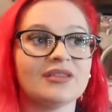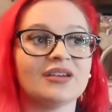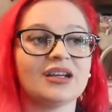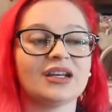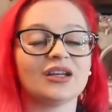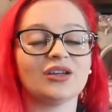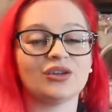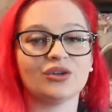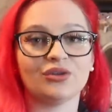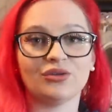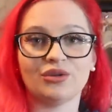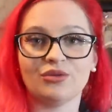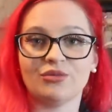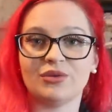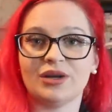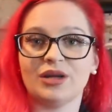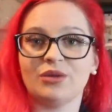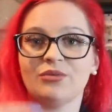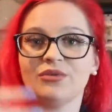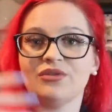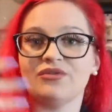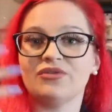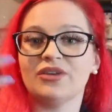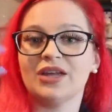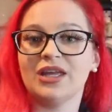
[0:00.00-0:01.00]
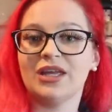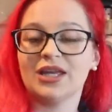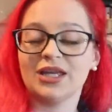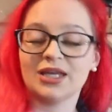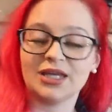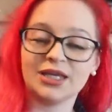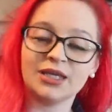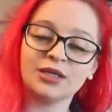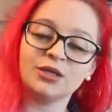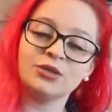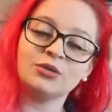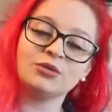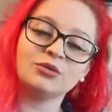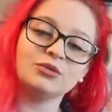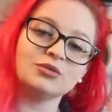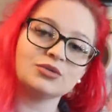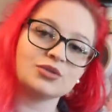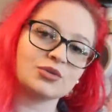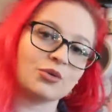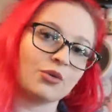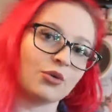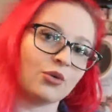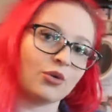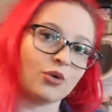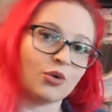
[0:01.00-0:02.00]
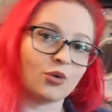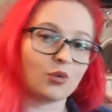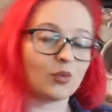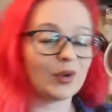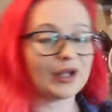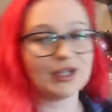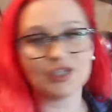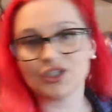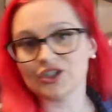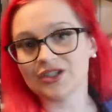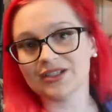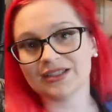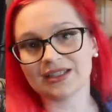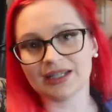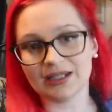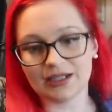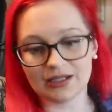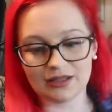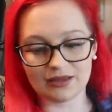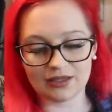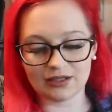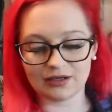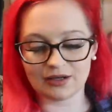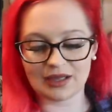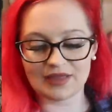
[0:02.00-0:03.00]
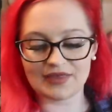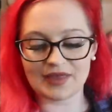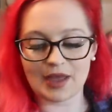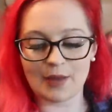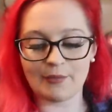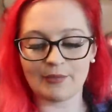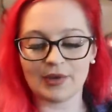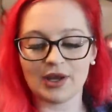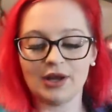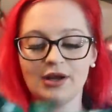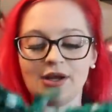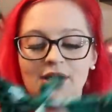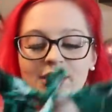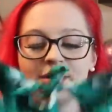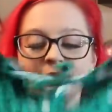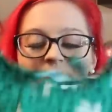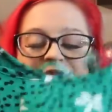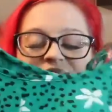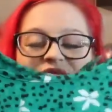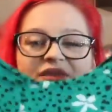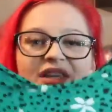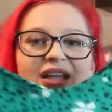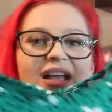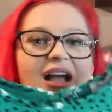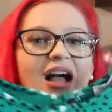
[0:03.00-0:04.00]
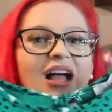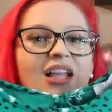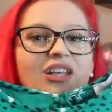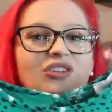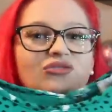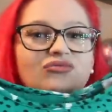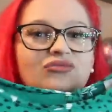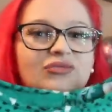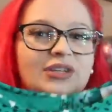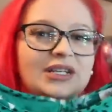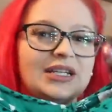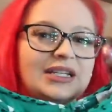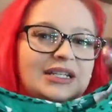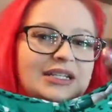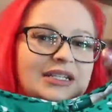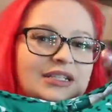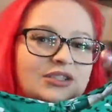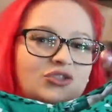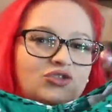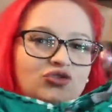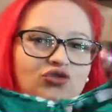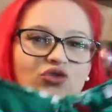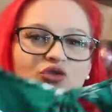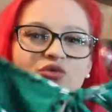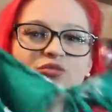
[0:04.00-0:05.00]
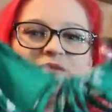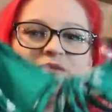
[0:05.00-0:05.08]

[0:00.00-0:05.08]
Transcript: that I can only wear with heels or wedges, anything like that. But the colour really drew